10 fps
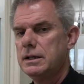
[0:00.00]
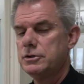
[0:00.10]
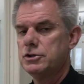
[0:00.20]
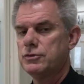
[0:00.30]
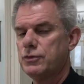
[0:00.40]
Now,
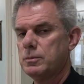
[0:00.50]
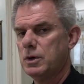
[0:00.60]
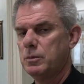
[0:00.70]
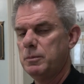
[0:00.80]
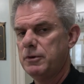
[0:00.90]
just for a
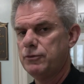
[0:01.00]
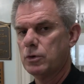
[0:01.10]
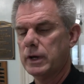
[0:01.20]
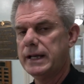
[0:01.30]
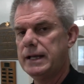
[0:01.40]
moment
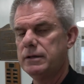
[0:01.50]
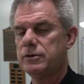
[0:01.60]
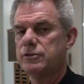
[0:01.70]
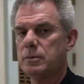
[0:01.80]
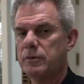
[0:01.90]
before I get
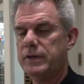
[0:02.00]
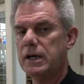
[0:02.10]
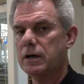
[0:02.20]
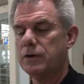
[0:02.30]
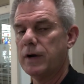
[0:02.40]
into some of
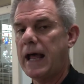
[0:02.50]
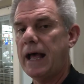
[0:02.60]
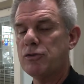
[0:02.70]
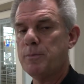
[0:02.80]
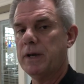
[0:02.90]
the other
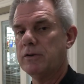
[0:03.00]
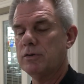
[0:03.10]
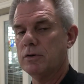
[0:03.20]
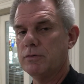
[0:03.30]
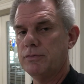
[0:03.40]

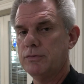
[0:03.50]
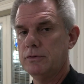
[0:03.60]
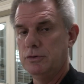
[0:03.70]
aspects of